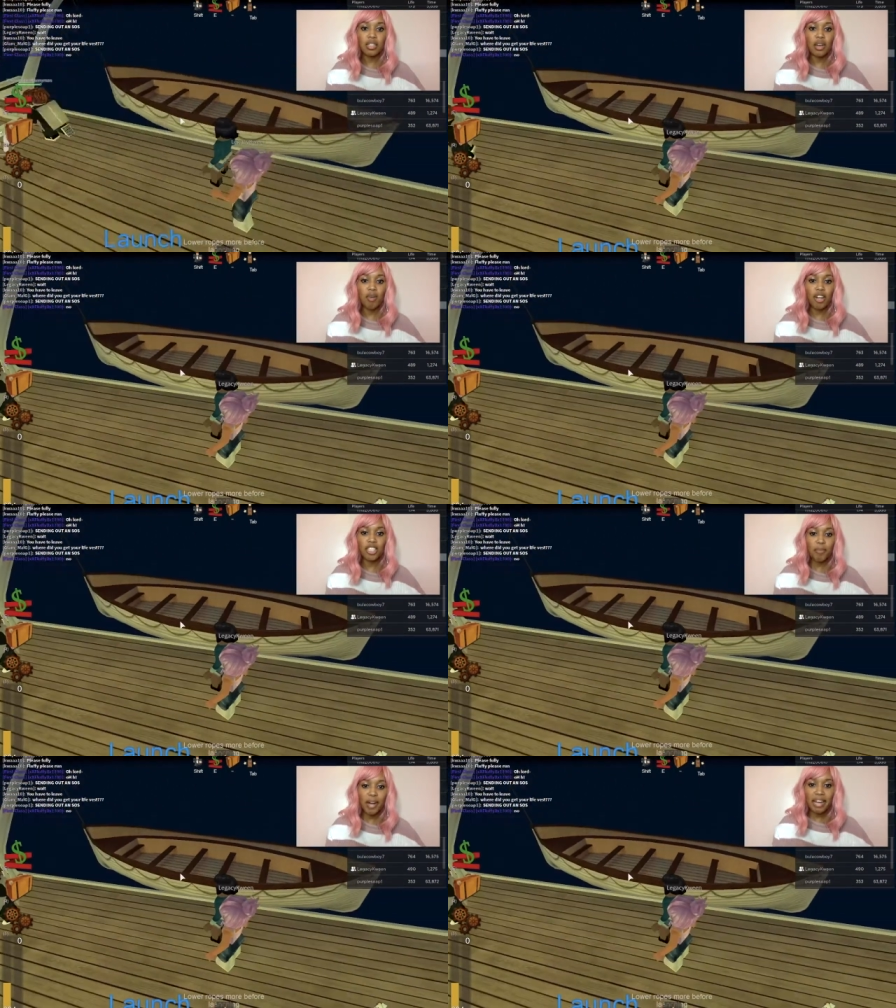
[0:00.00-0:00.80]
Come on,
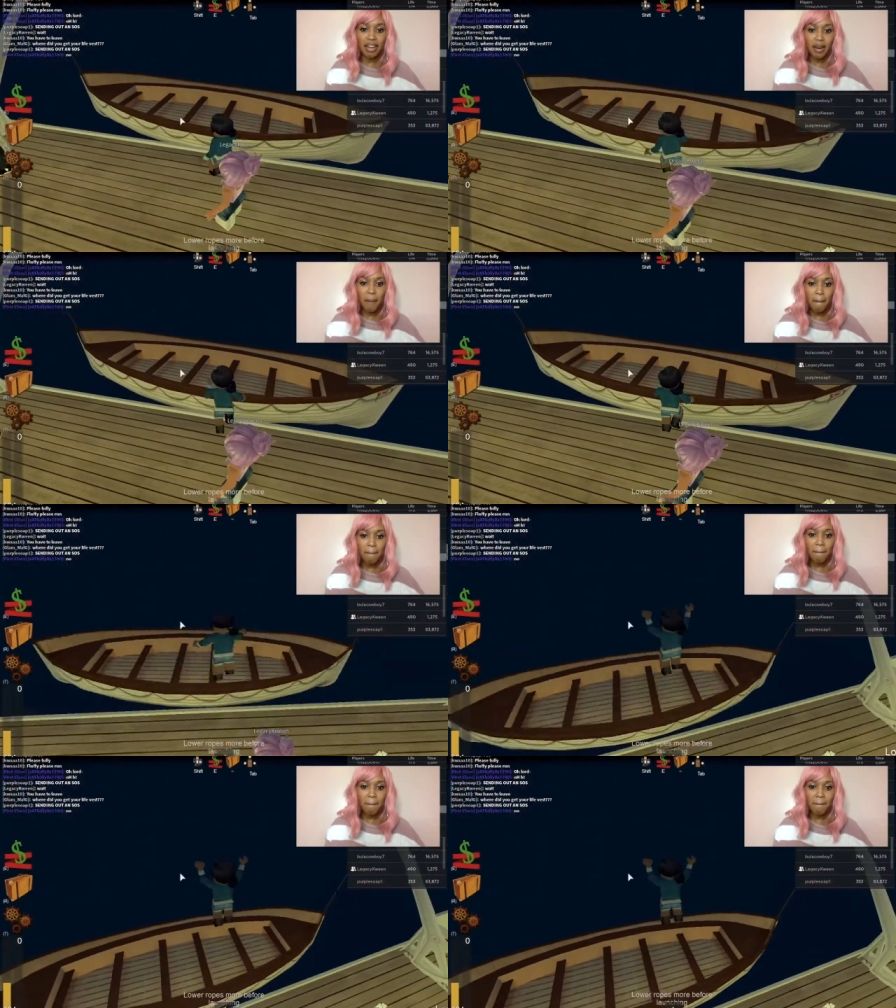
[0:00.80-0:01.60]
jump in.
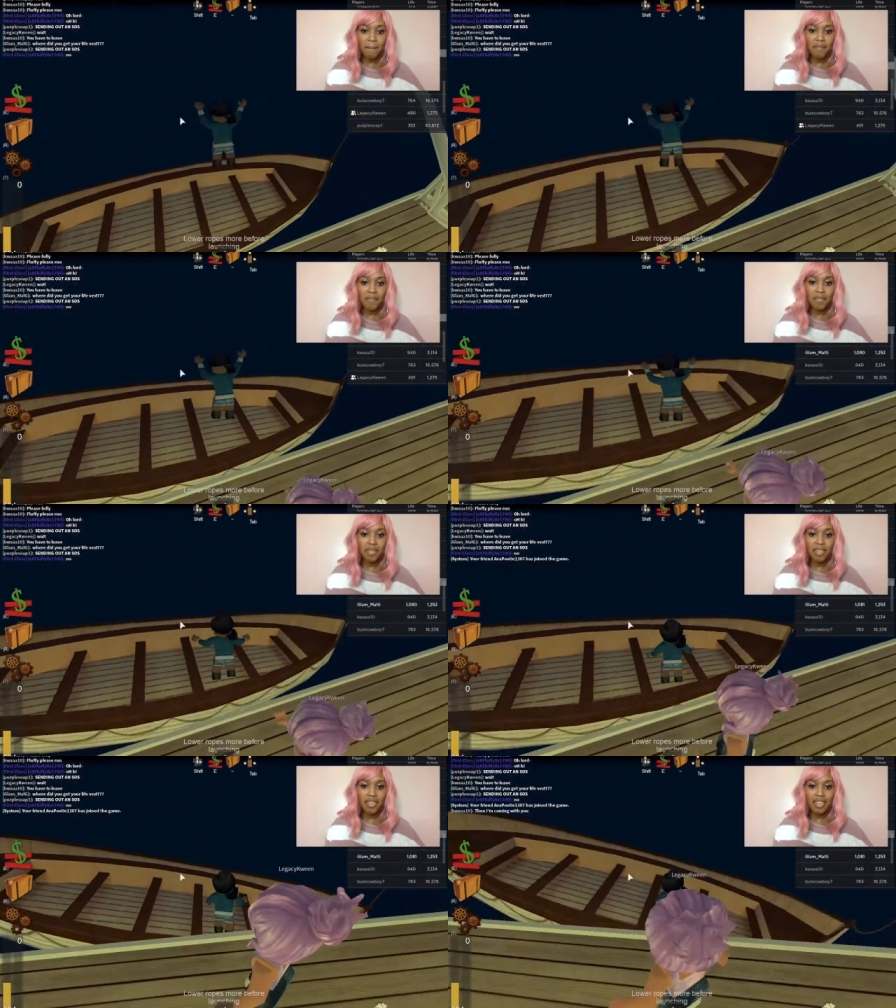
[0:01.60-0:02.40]
Someone needs
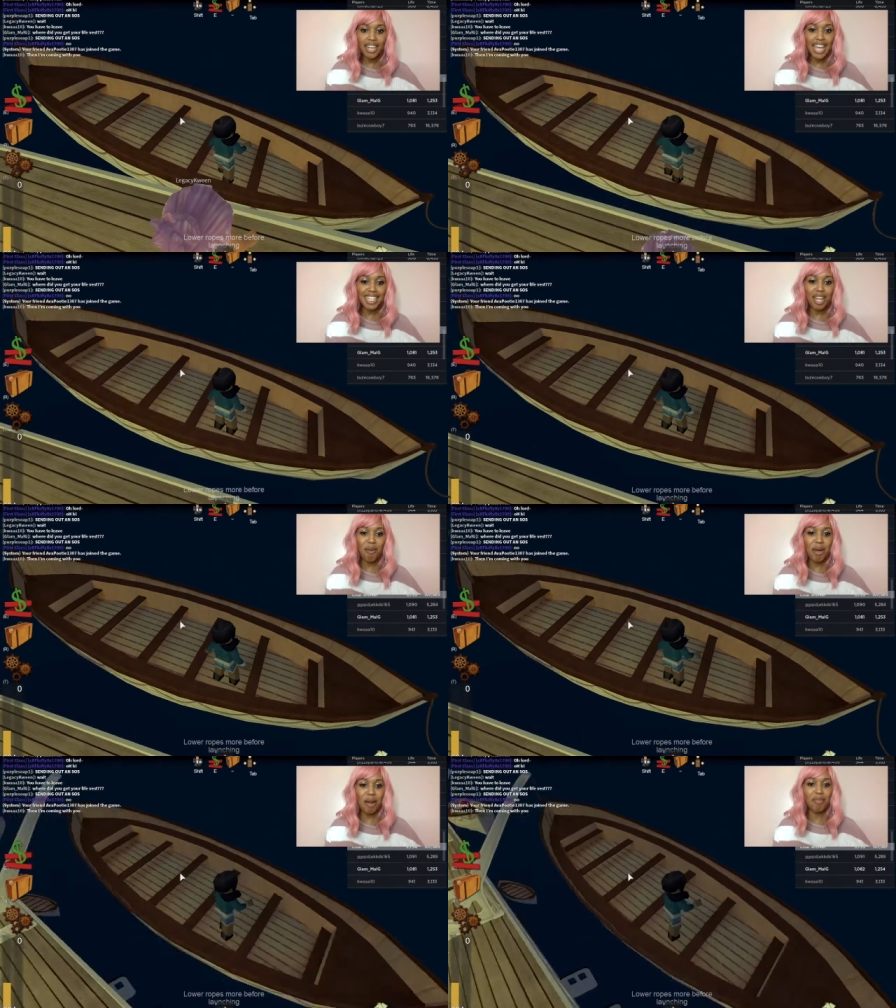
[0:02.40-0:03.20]
to lower it. Lexi,
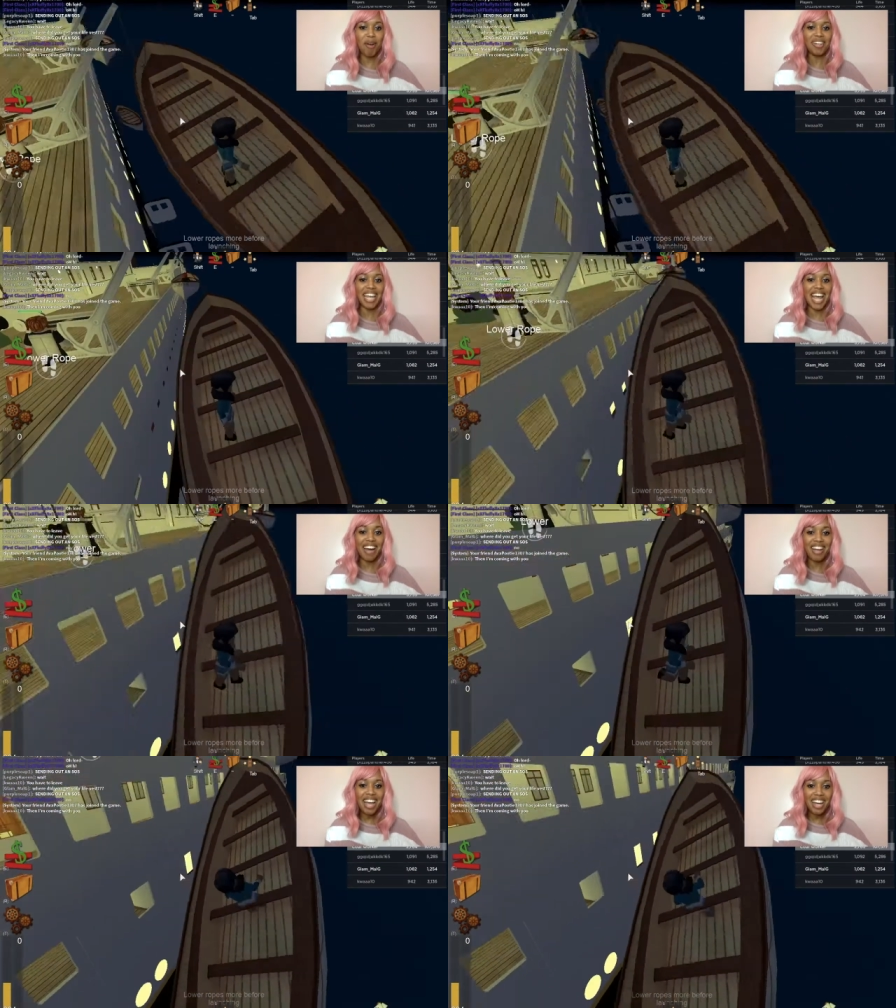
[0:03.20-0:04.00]
I'm going down.